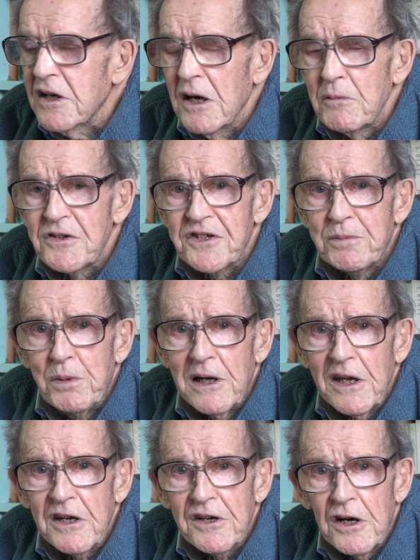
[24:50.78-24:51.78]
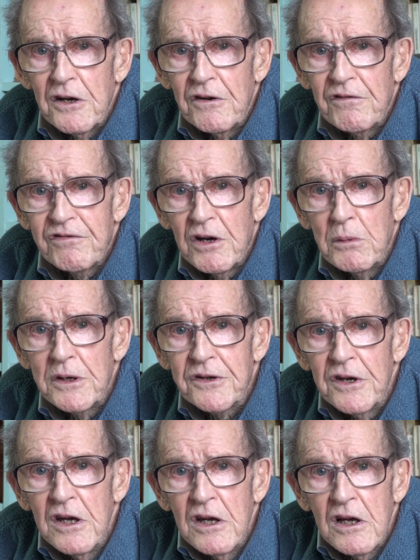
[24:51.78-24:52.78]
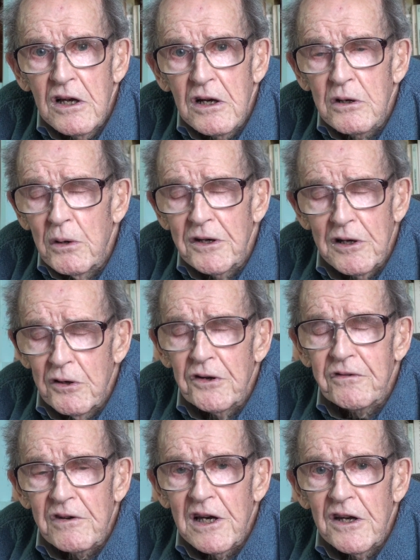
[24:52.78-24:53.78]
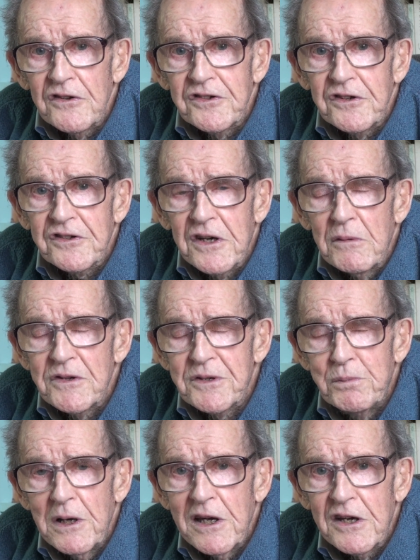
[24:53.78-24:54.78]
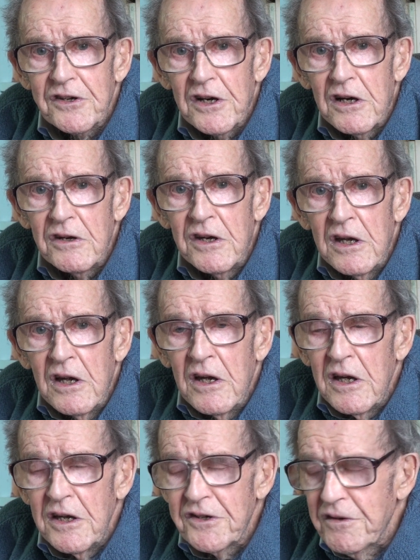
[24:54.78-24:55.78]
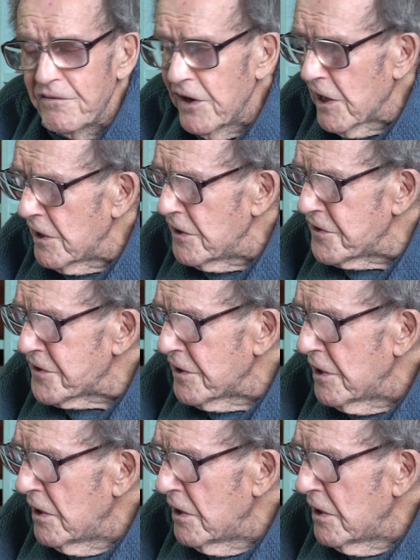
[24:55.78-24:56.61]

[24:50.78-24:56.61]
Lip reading: come spilling down from it, quite a lot of glaciers come spilling down into valleys.